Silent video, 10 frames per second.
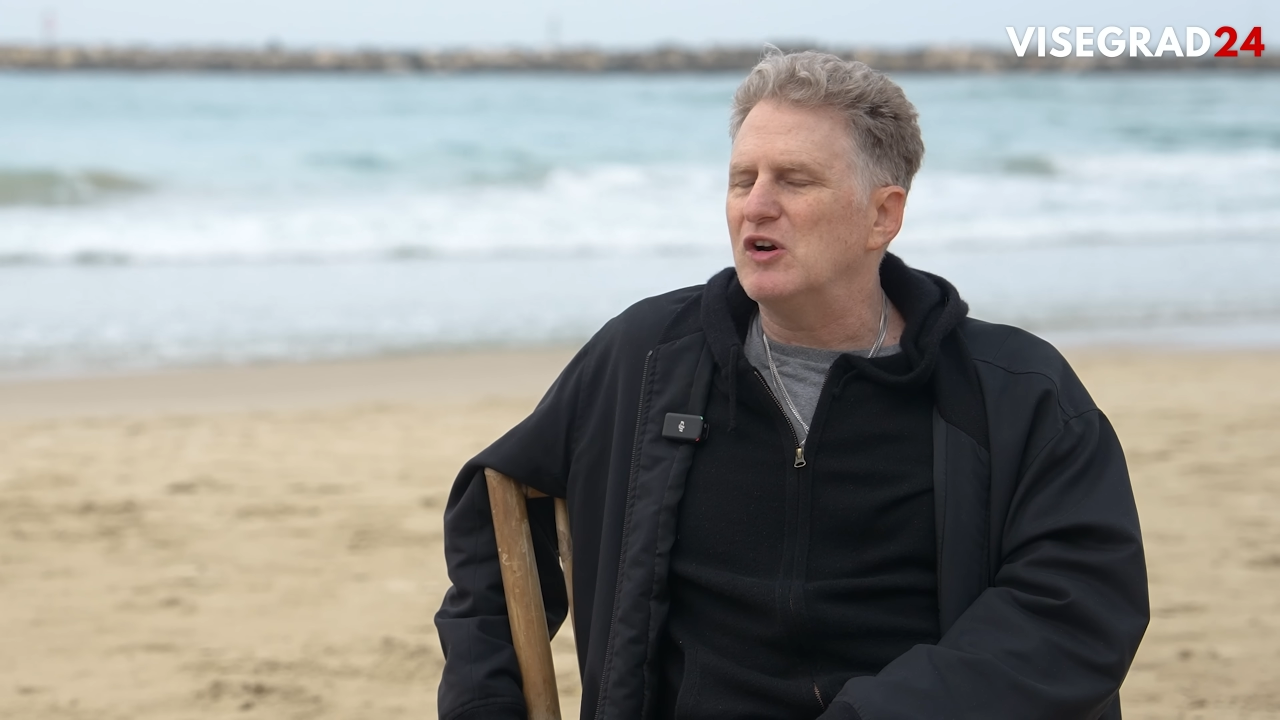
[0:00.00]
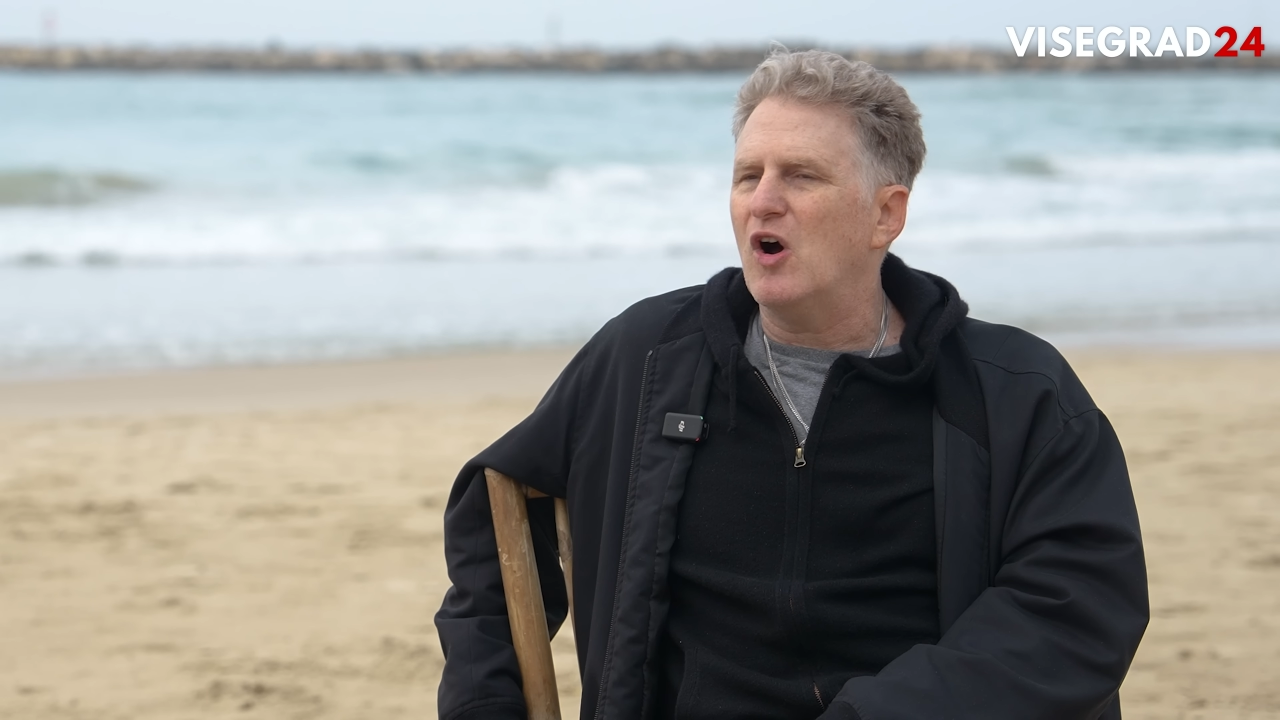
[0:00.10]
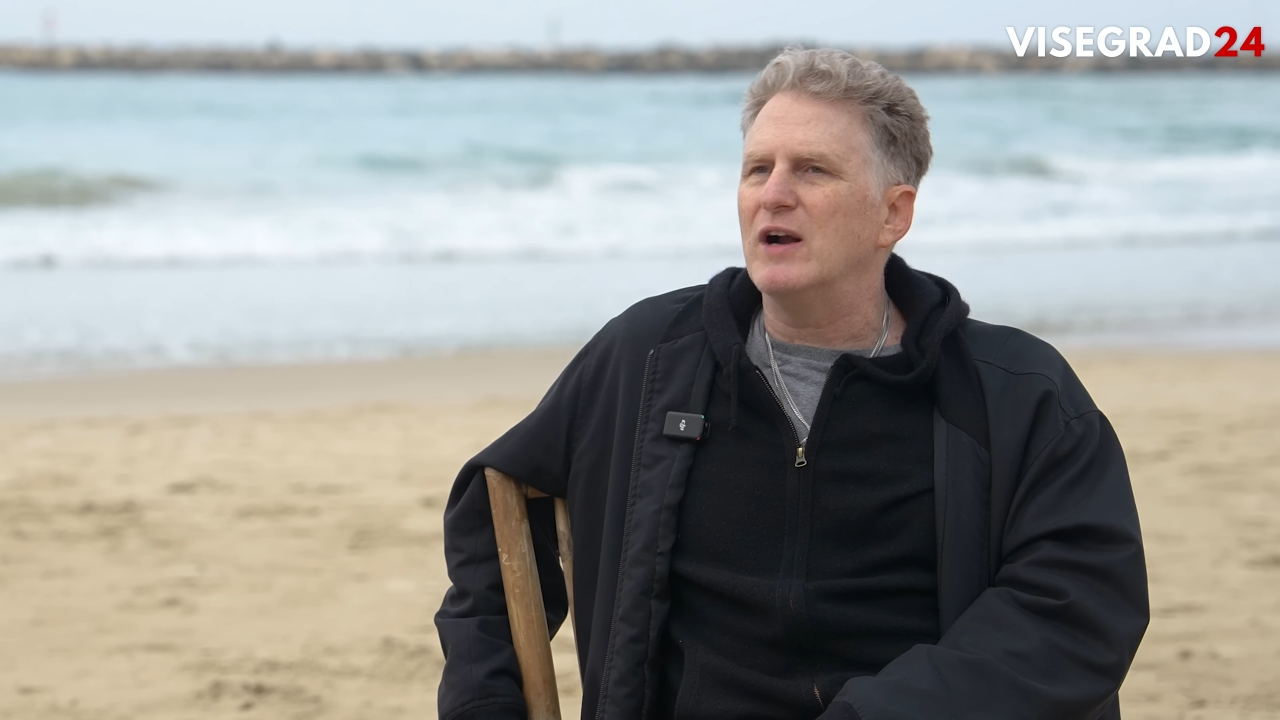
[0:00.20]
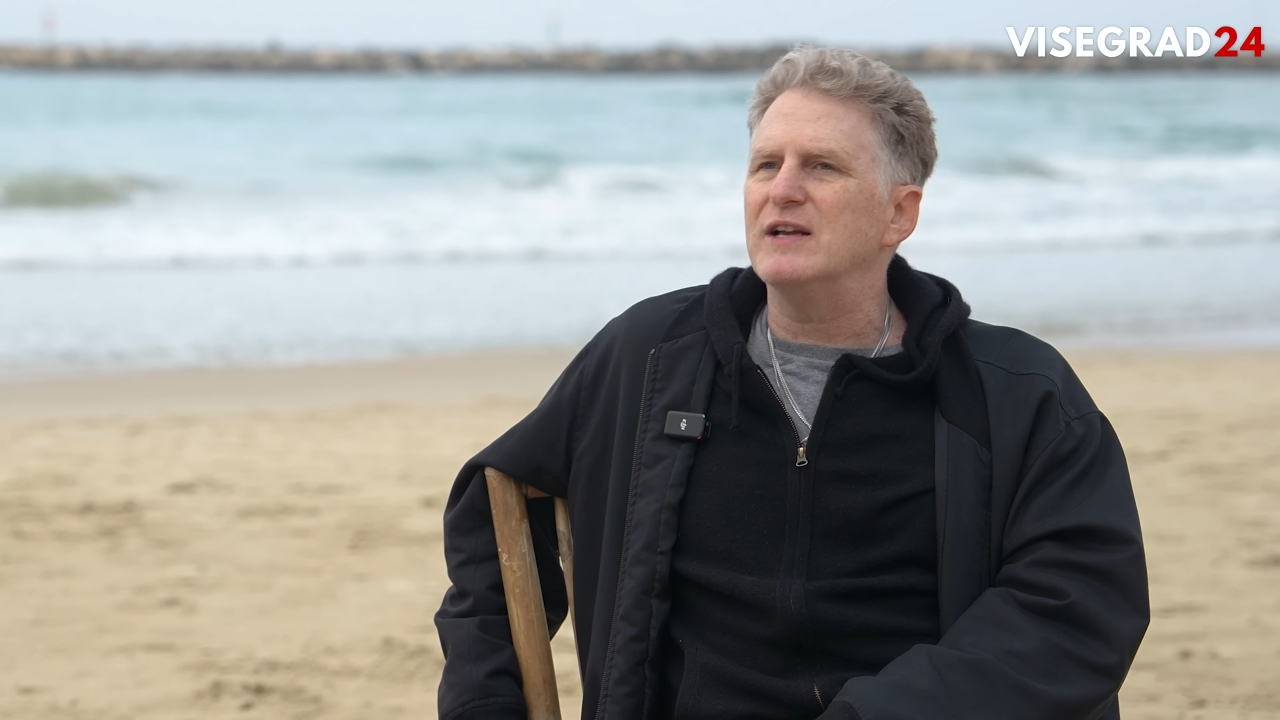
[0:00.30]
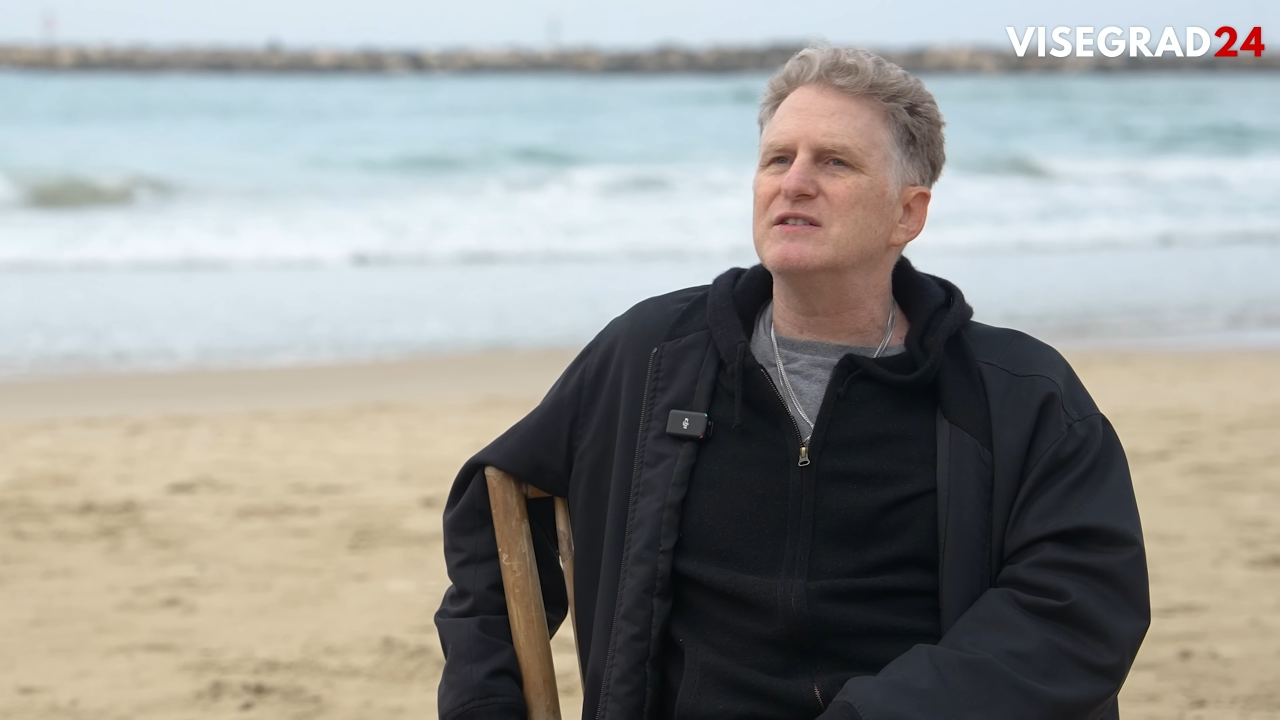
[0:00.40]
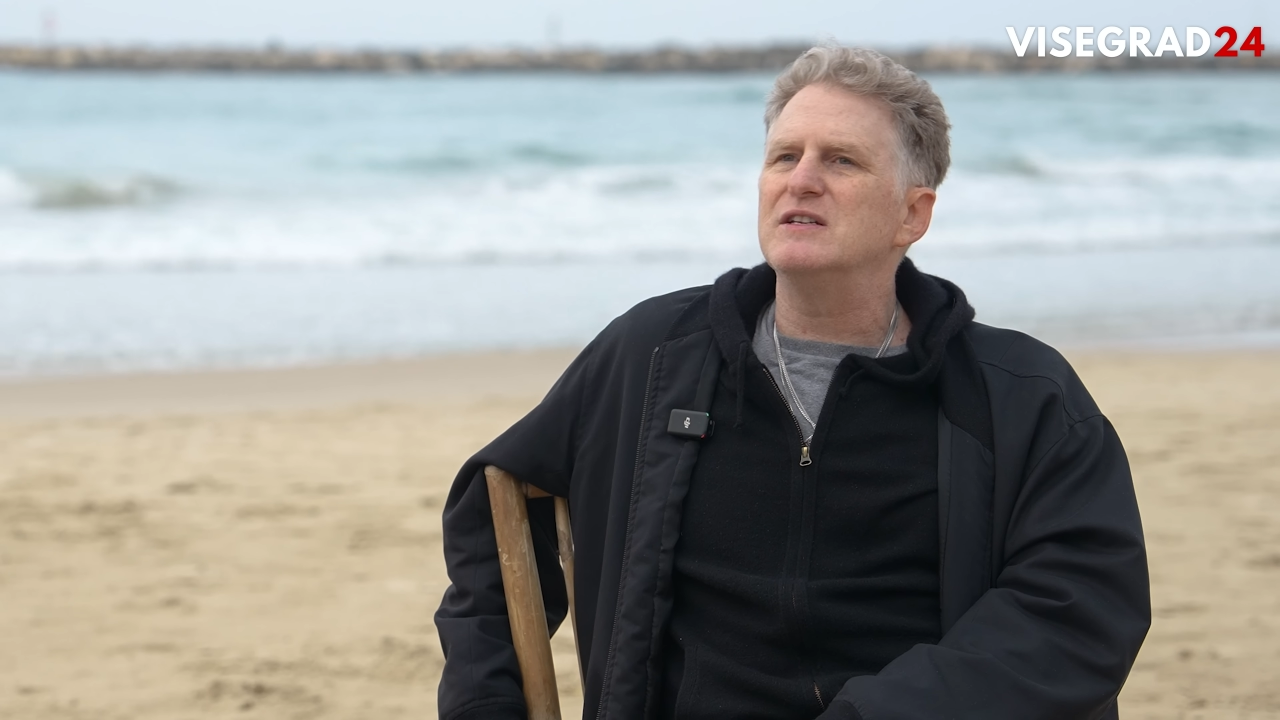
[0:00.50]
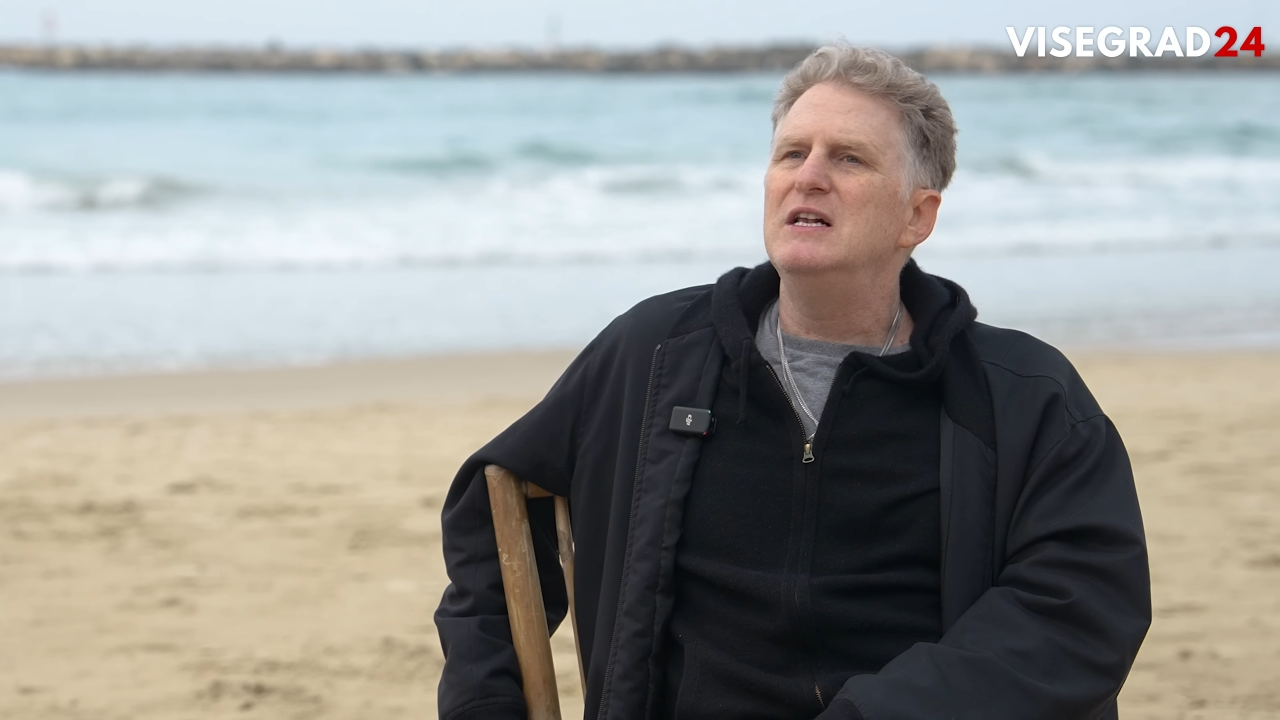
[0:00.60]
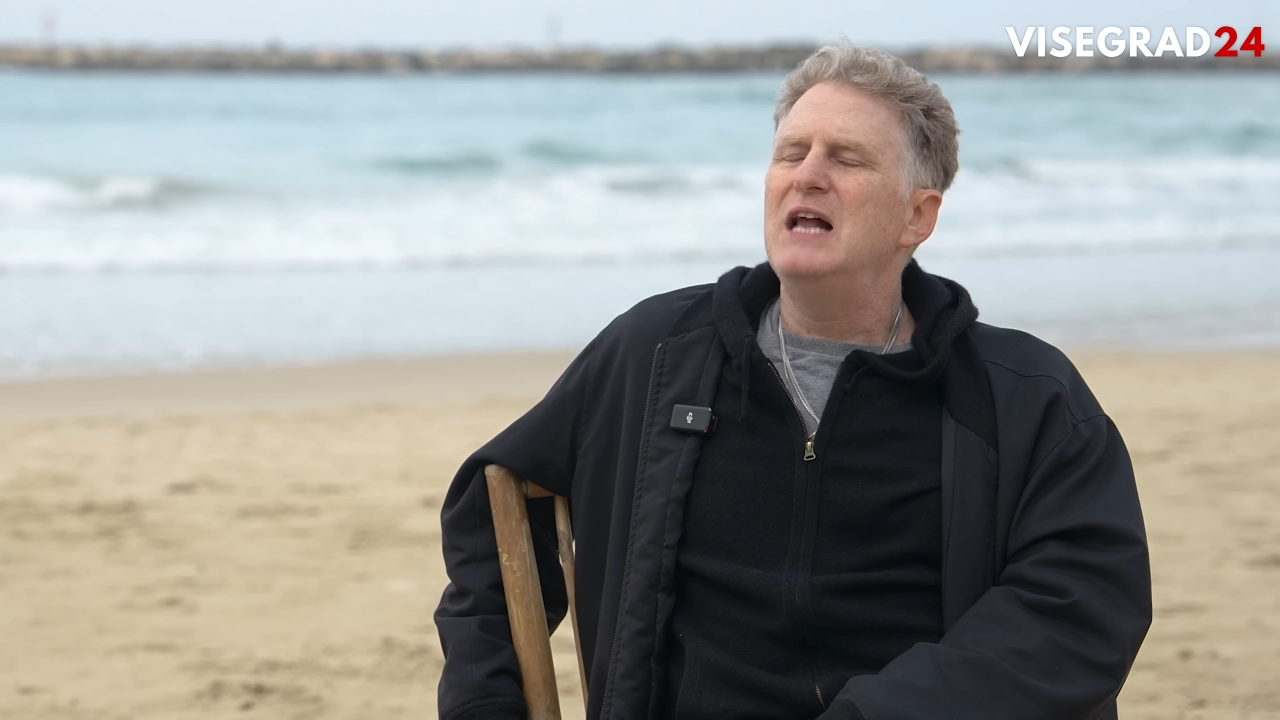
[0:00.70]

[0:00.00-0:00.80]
artists.